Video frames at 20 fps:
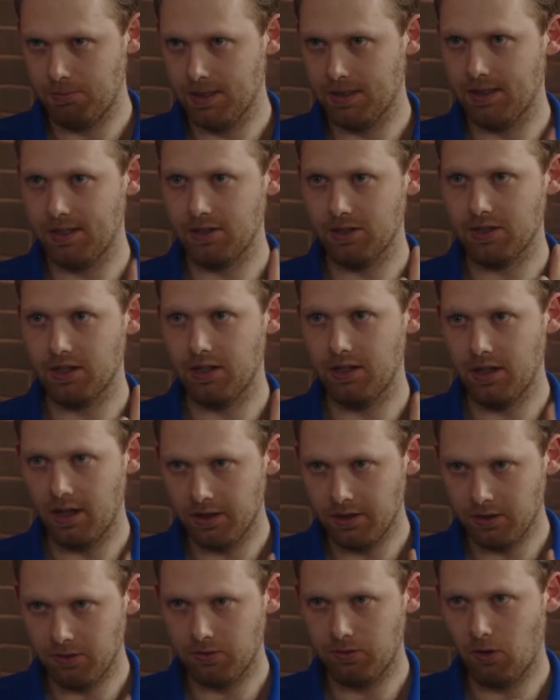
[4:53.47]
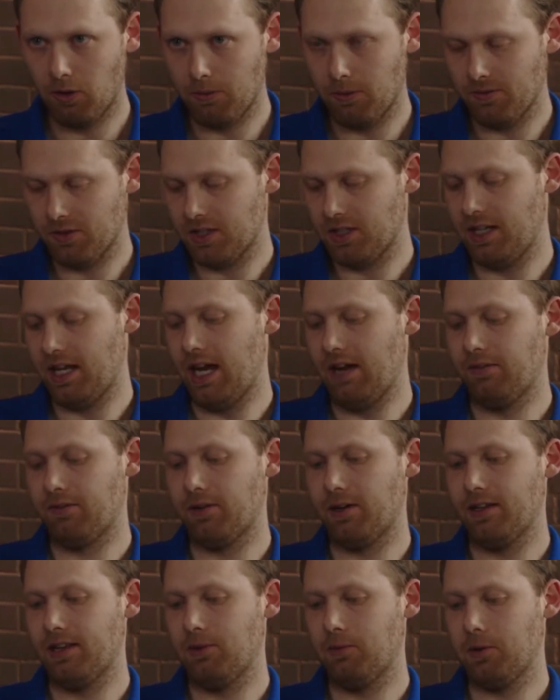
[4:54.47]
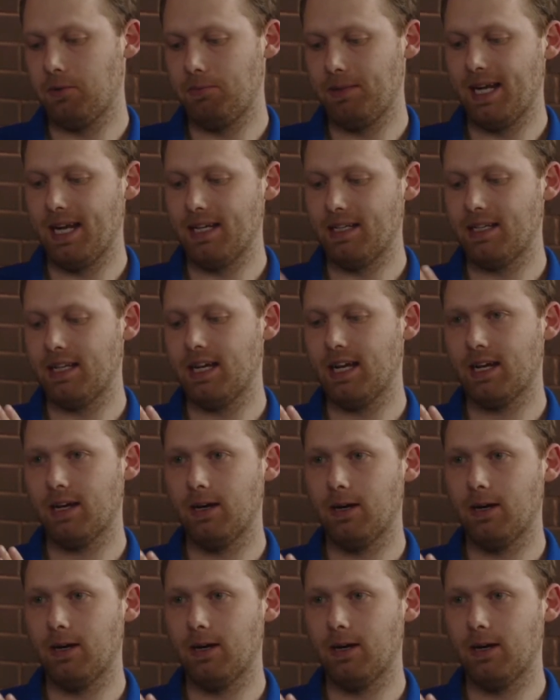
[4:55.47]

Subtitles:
but there's another form of slavery that would be a tick